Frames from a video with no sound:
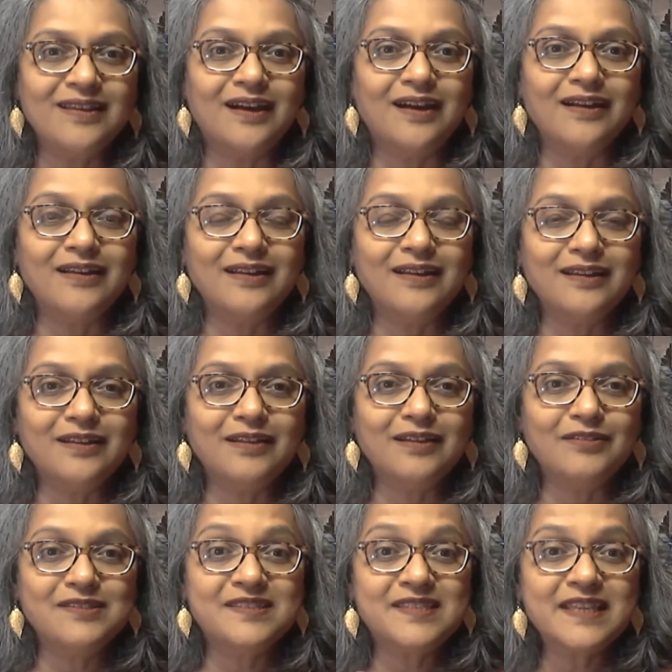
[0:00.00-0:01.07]
uh,
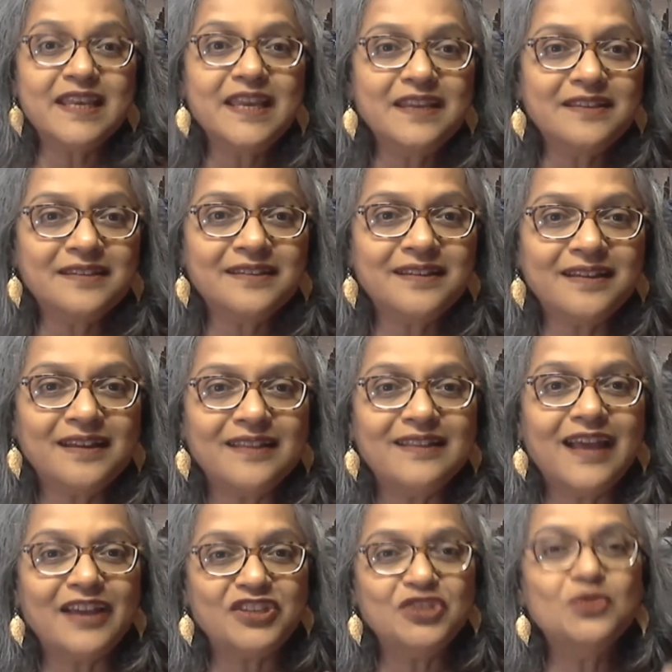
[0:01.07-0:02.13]
seed
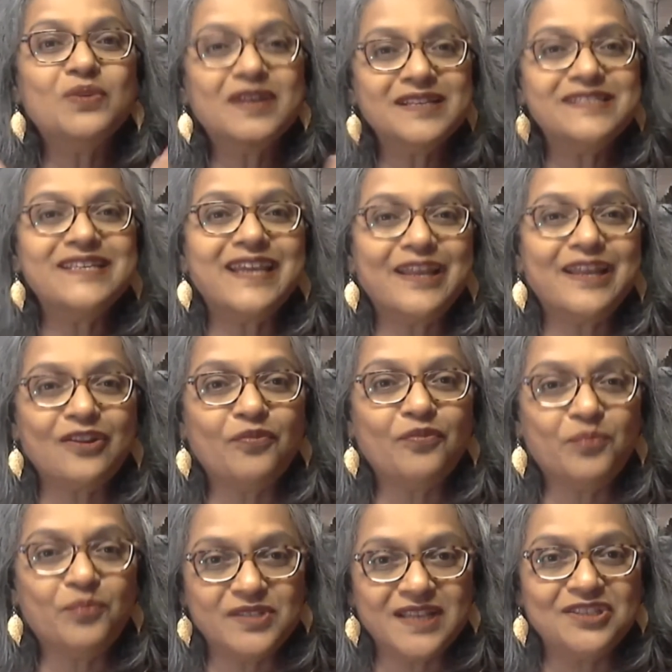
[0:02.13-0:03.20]
that you contain
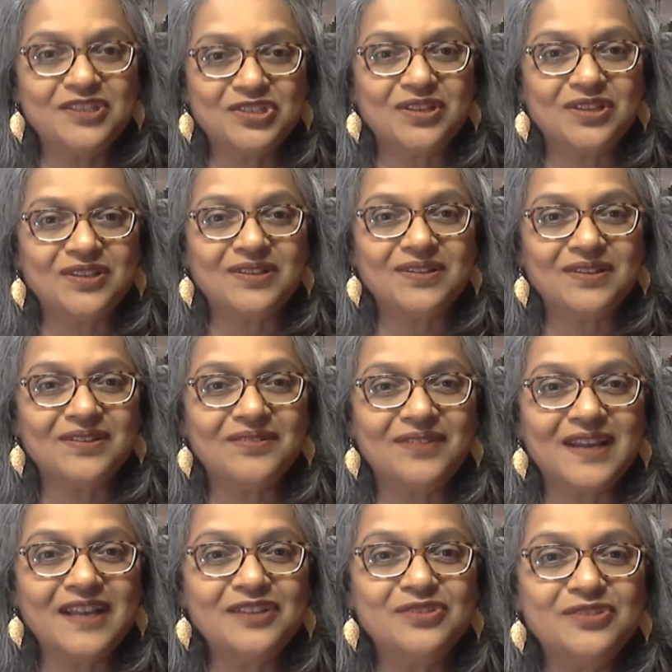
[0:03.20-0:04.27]
of potential
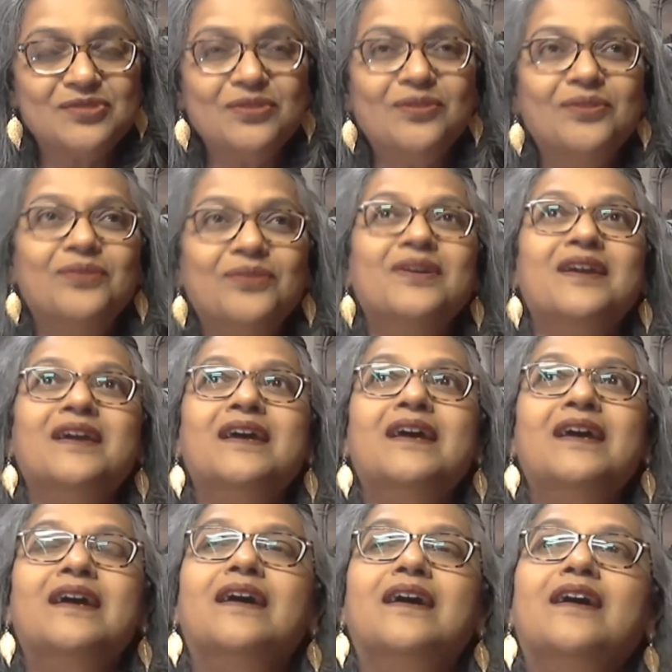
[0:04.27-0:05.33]
right so
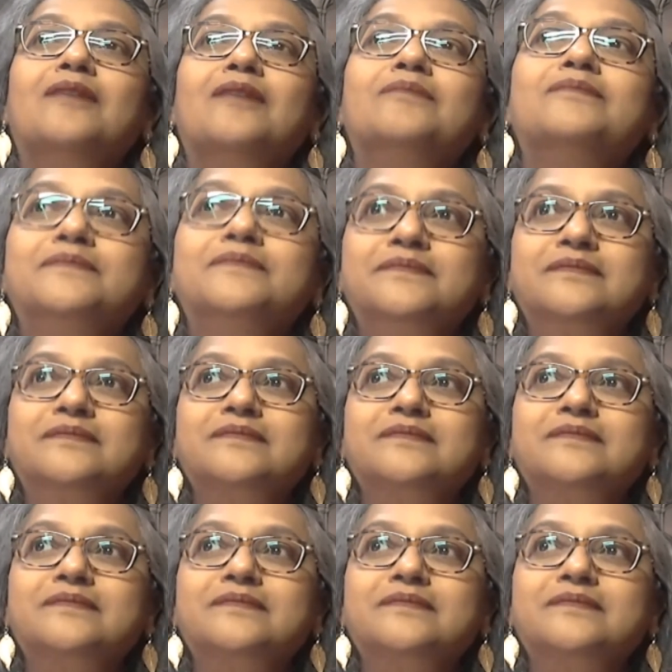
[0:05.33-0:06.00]
um,